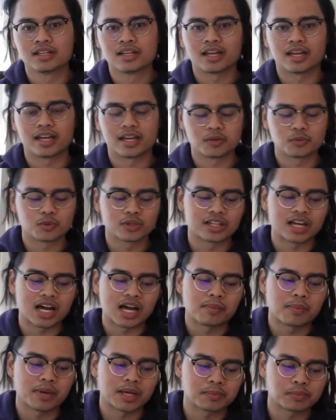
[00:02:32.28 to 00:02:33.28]
And with the
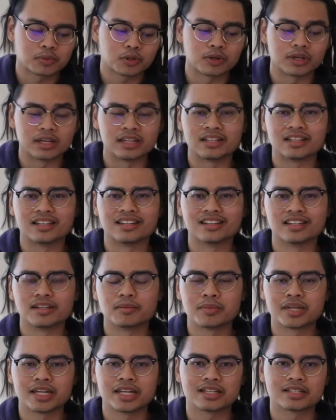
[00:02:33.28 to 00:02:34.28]
iPad Pro, it
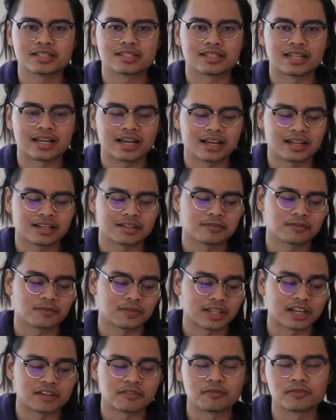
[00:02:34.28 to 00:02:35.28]
eliminates that
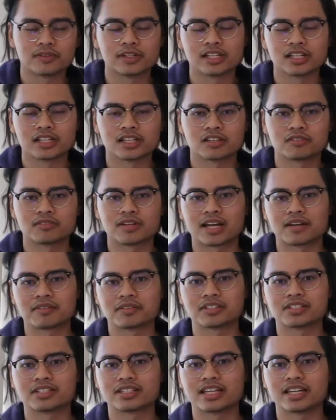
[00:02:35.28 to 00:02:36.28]
feeling of
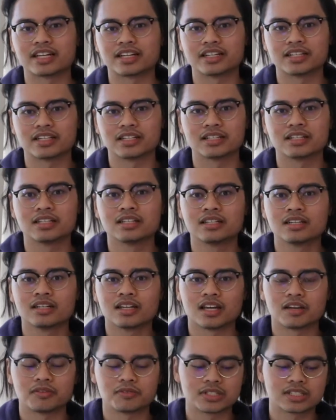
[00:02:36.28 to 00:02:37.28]
having to carry
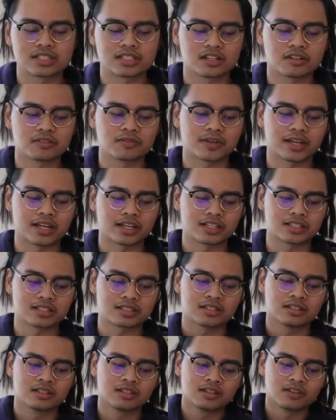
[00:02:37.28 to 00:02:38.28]
heavy stuff, and it's
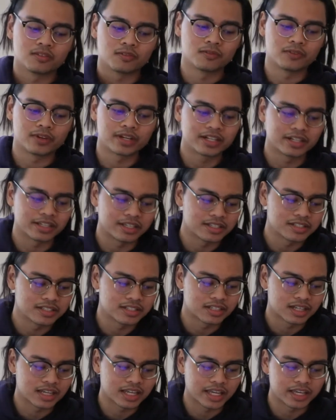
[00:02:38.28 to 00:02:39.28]
very easy
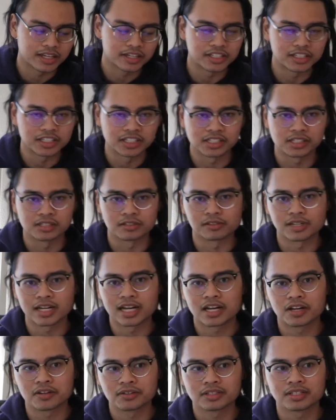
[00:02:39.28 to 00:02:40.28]
to carry
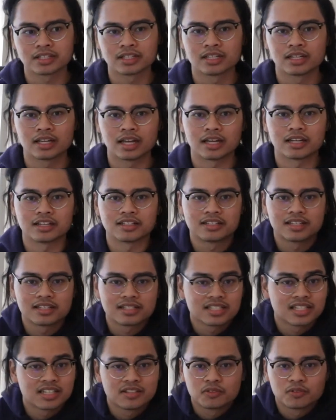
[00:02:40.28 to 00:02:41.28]
around, and it
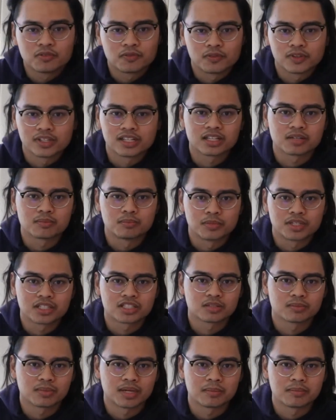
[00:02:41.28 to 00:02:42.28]
doesn't even feel like much
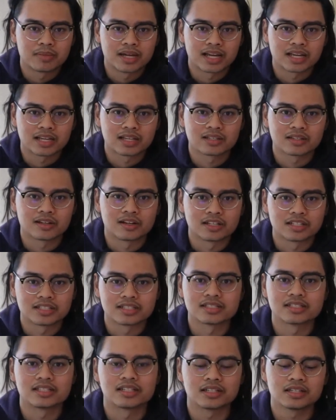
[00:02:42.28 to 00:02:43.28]
on my back,
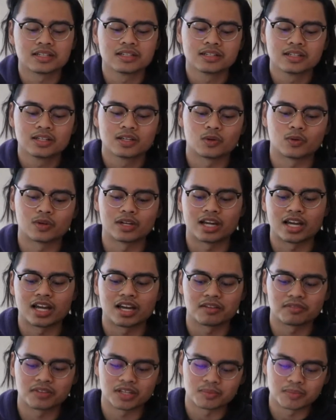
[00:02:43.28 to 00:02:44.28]
honestly, when I
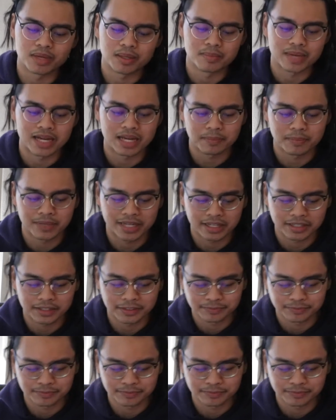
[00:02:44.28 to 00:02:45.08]
have it in my backpack.